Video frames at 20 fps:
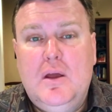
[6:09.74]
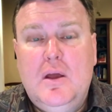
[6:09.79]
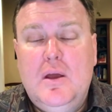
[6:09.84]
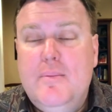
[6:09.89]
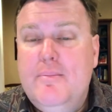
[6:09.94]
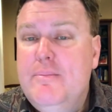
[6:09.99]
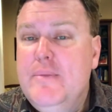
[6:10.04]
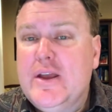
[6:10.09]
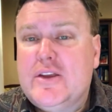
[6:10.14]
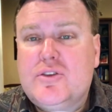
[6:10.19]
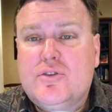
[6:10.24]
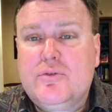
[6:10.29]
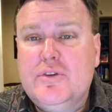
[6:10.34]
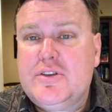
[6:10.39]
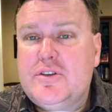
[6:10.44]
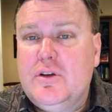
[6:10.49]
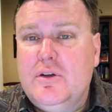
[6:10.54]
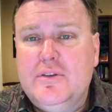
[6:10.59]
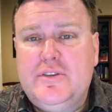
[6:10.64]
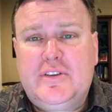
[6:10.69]
Mixed
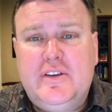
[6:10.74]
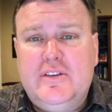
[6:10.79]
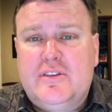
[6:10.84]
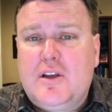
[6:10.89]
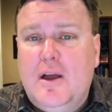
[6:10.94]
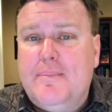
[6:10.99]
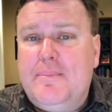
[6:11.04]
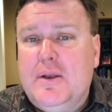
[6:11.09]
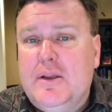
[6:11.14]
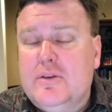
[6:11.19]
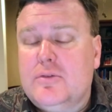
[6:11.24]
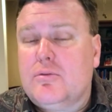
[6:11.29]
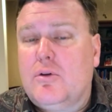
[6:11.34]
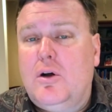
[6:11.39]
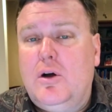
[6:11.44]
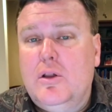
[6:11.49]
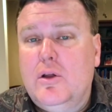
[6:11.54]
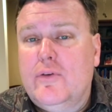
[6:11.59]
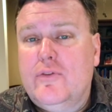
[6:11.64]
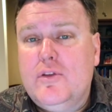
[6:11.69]
results. These companies were
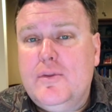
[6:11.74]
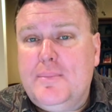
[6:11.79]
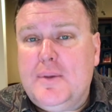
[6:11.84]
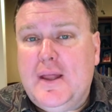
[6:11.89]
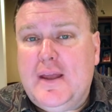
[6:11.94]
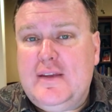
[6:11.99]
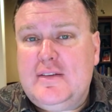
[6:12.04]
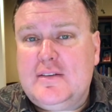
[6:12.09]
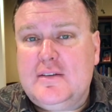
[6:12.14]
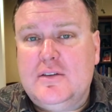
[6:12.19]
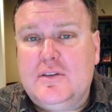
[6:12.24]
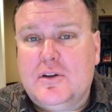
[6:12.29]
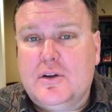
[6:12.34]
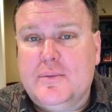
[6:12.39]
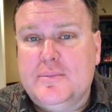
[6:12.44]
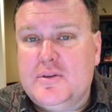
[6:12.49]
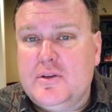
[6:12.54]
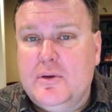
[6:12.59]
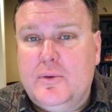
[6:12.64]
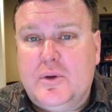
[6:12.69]
all over the place in
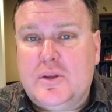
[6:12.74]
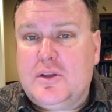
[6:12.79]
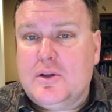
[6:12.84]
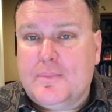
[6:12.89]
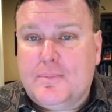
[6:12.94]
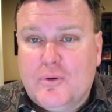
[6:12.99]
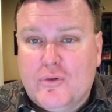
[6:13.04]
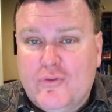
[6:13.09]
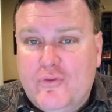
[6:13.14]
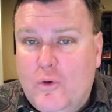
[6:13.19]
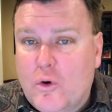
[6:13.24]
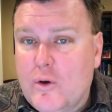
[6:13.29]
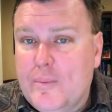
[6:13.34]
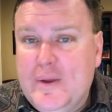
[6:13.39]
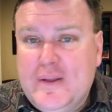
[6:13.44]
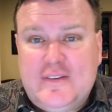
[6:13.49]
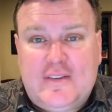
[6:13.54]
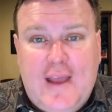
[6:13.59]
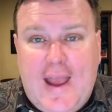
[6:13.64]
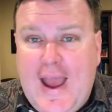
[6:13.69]
terms of what their
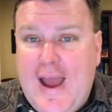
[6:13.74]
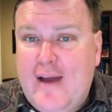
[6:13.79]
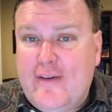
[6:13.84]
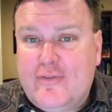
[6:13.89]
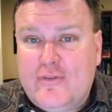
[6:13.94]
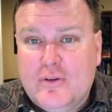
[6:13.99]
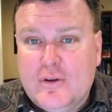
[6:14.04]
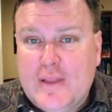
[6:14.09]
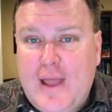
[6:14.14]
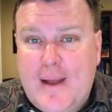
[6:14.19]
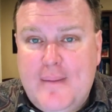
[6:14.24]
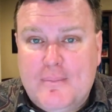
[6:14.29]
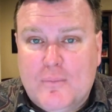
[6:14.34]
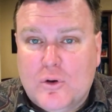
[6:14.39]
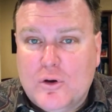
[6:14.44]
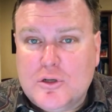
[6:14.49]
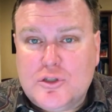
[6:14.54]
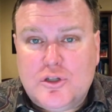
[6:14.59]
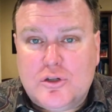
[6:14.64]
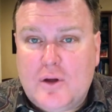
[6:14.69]
performance after that
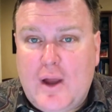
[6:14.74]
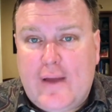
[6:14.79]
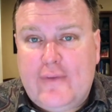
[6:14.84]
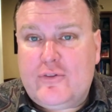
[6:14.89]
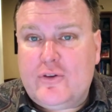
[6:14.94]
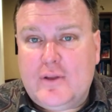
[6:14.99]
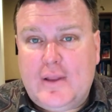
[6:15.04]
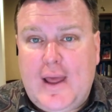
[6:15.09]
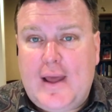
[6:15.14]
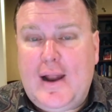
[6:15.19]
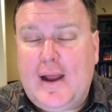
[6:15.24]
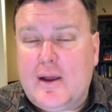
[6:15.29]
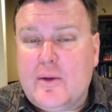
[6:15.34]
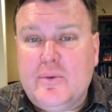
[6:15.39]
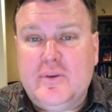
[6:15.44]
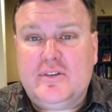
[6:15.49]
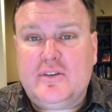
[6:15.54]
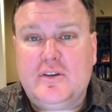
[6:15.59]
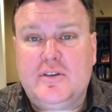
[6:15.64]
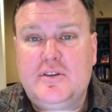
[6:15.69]
merger, after that
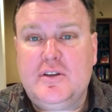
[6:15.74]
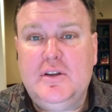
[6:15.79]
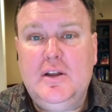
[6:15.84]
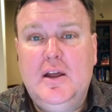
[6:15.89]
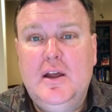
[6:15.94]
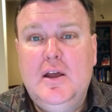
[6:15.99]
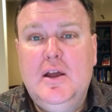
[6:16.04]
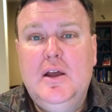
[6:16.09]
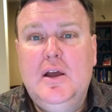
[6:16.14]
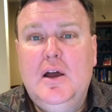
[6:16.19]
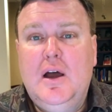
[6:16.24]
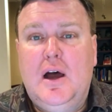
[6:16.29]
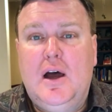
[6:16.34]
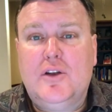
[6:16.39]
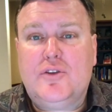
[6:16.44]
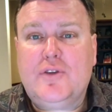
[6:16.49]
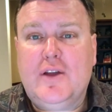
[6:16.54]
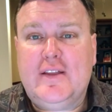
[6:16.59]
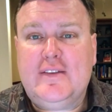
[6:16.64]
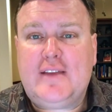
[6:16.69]
acquisition
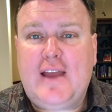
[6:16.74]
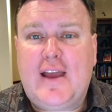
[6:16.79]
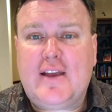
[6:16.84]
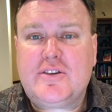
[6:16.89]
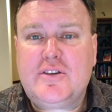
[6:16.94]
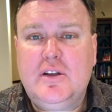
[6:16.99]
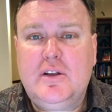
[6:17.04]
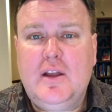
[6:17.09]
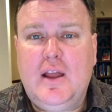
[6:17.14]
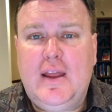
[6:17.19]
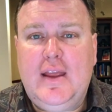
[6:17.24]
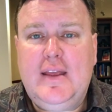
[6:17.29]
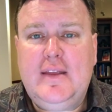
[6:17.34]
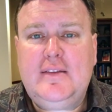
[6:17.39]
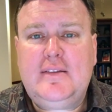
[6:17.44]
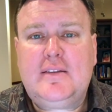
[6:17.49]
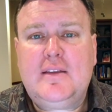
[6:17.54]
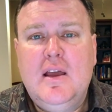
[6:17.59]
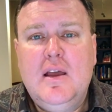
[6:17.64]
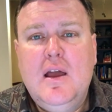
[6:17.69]
transaction
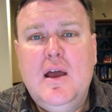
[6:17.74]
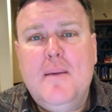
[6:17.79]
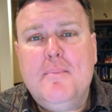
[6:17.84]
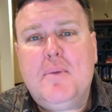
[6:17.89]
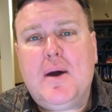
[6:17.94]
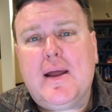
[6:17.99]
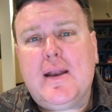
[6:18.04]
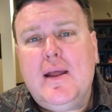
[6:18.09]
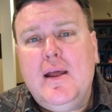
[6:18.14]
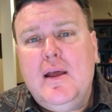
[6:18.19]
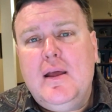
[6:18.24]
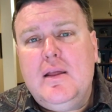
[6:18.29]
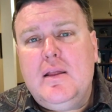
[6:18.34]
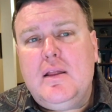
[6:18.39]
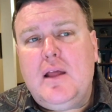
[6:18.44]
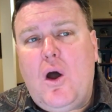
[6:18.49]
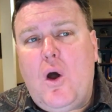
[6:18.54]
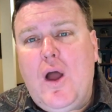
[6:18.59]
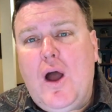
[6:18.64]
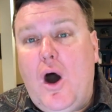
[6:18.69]
is, but
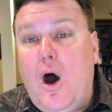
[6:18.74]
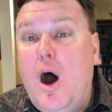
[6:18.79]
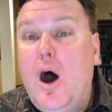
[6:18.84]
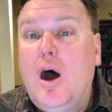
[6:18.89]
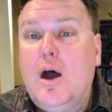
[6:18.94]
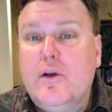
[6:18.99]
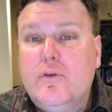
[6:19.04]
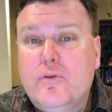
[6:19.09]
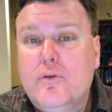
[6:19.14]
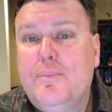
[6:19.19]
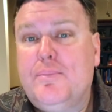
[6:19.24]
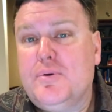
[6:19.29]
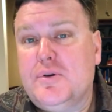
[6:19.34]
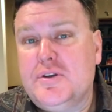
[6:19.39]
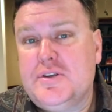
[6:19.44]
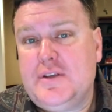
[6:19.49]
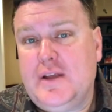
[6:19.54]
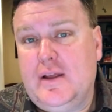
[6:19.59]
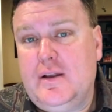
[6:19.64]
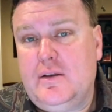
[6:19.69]

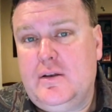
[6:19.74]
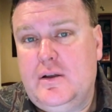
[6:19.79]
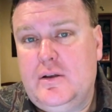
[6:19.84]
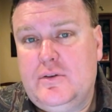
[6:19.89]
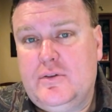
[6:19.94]
100%